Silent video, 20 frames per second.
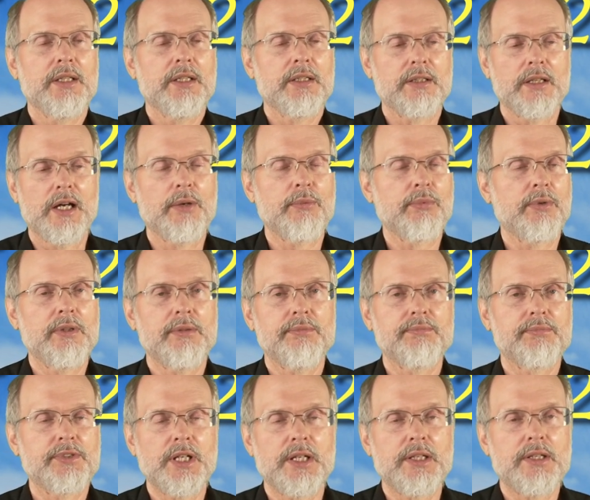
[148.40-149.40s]
God
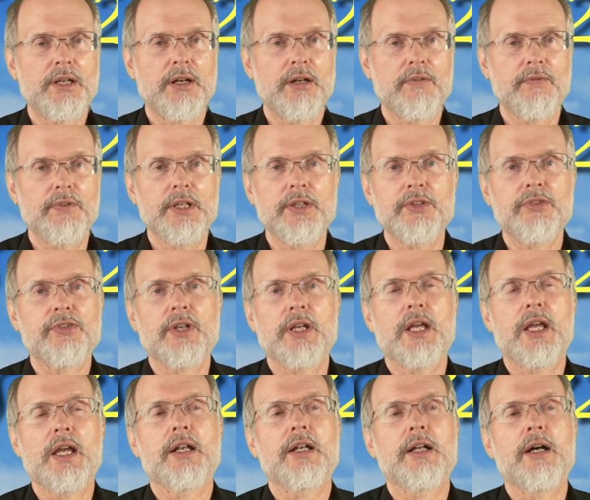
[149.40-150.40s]
will take care of this,
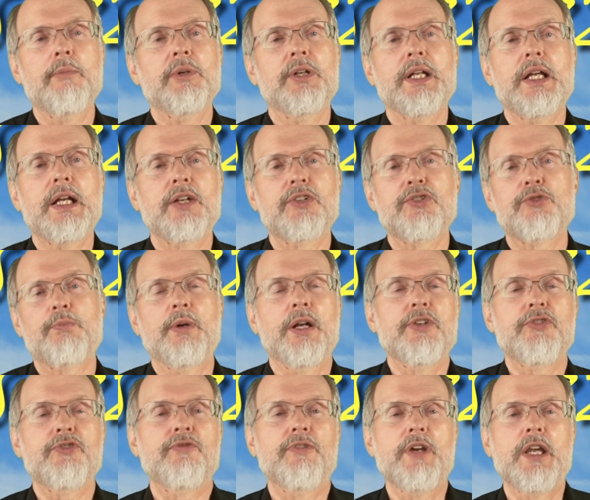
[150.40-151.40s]
and I'm going to
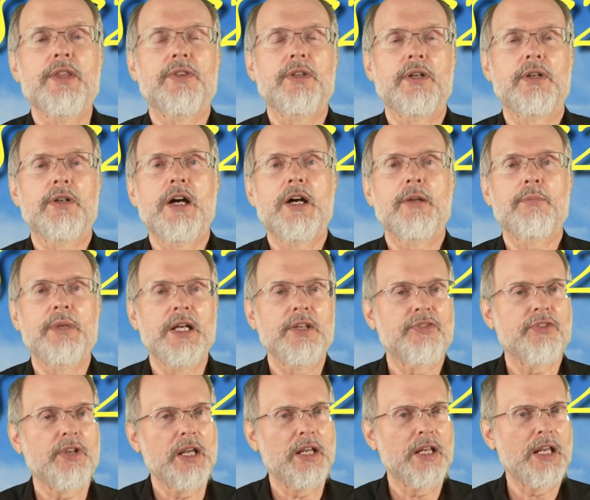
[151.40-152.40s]
express faith in God by
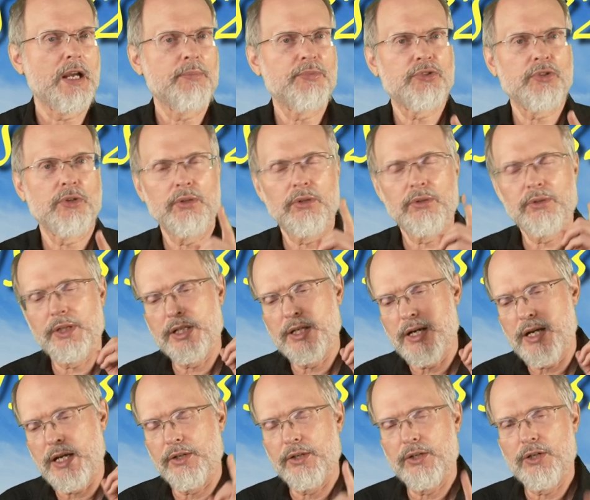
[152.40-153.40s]
saying, absolutely
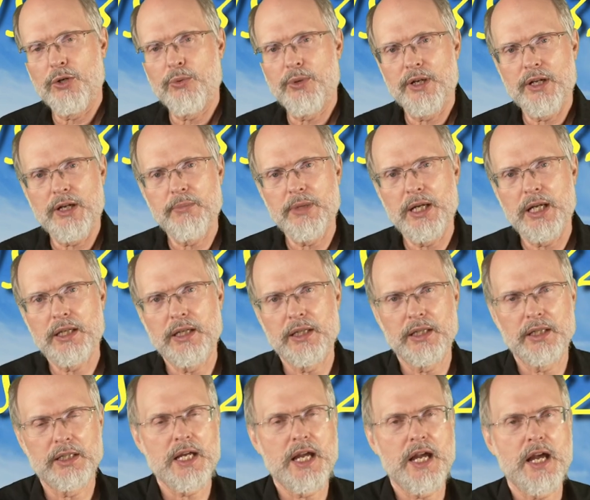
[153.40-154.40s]
not. No, we're not making
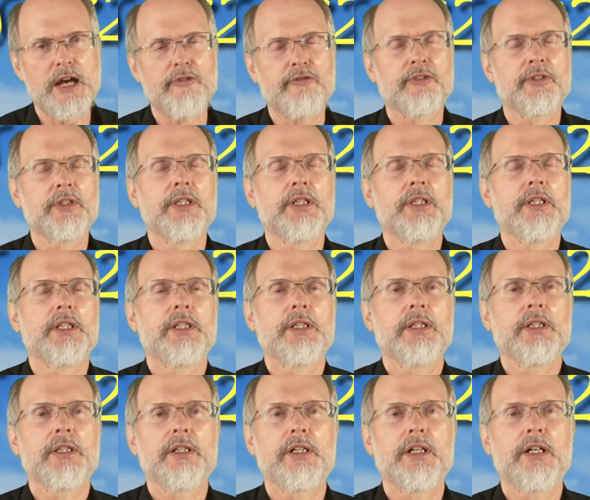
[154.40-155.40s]
a calf.
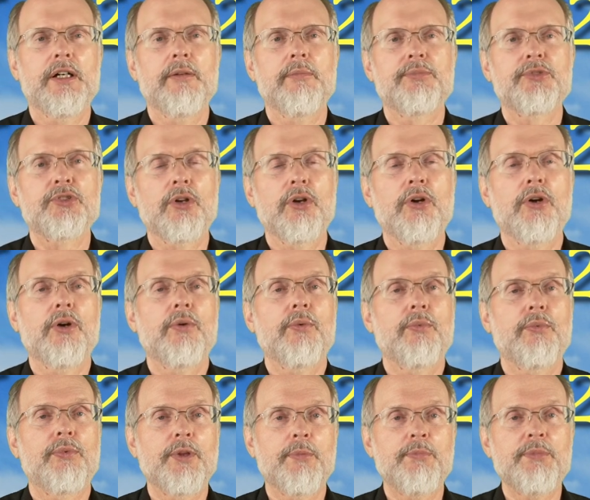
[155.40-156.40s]
Uh, so
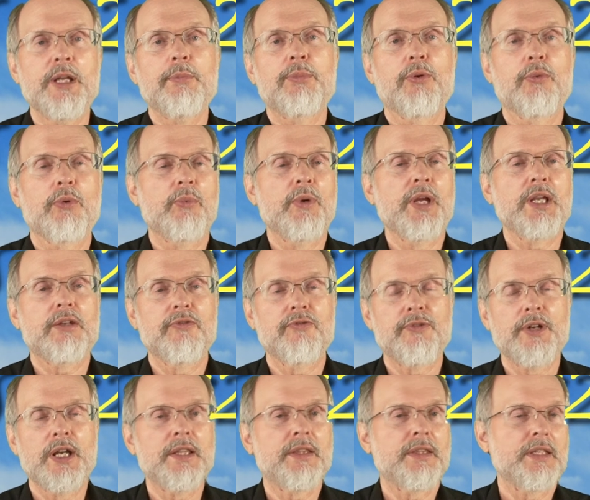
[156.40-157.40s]
the people were weak in
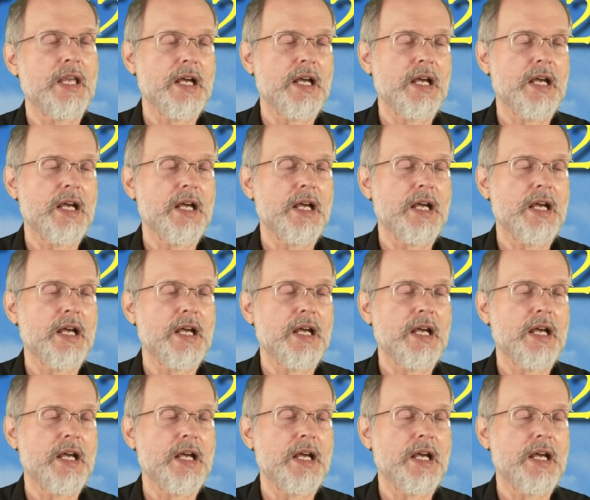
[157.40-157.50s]
faith.